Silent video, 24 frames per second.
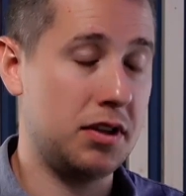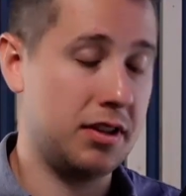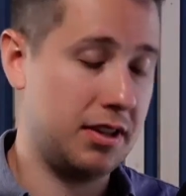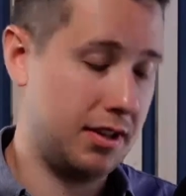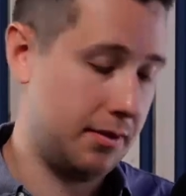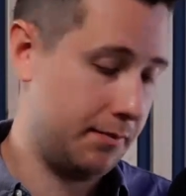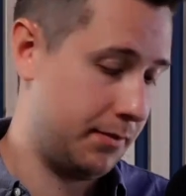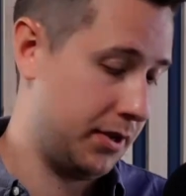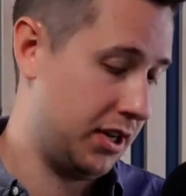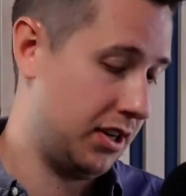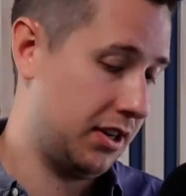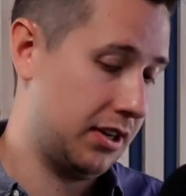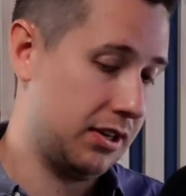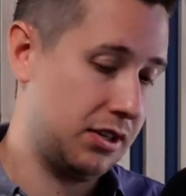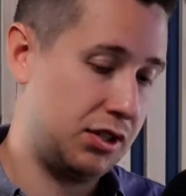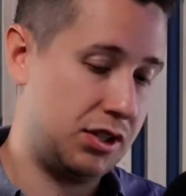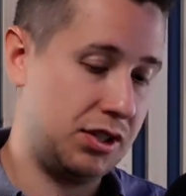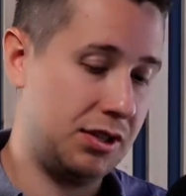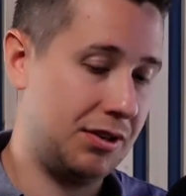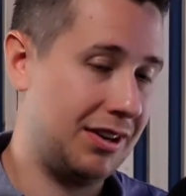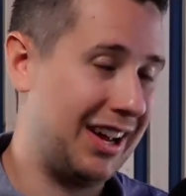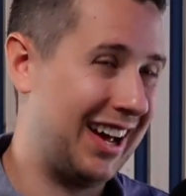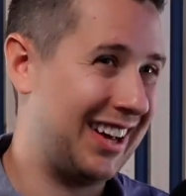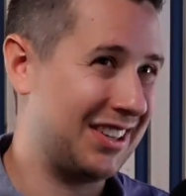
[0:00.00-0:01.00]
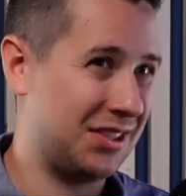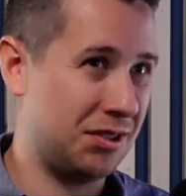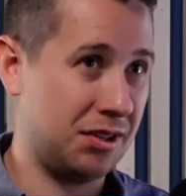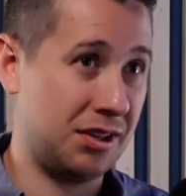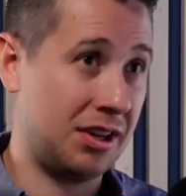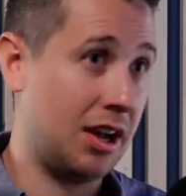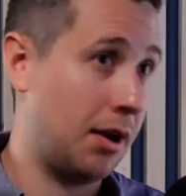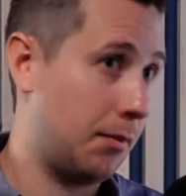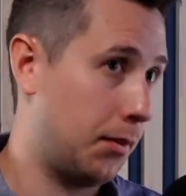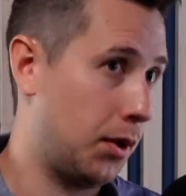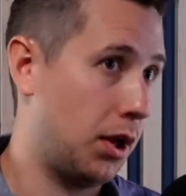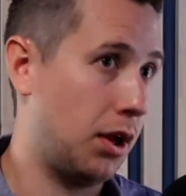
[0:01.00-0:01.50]
ability to shoot out to a
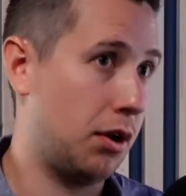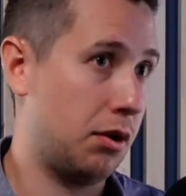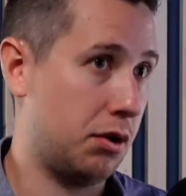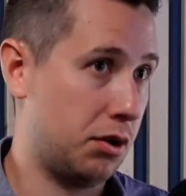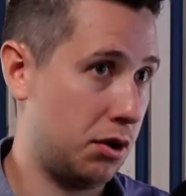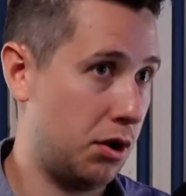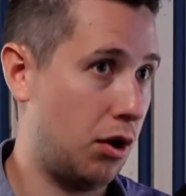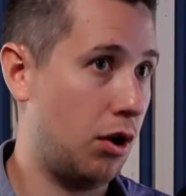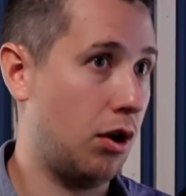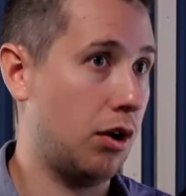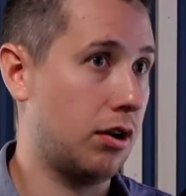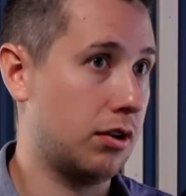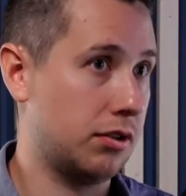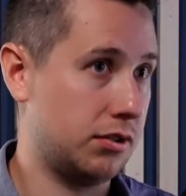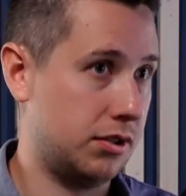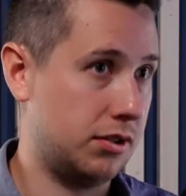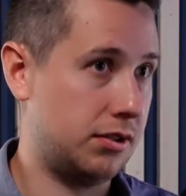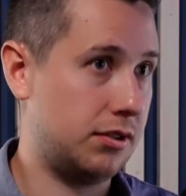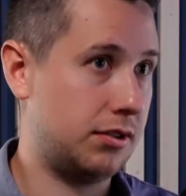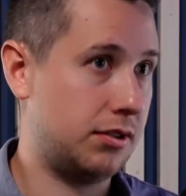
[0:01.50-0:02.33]
couple 100 yards.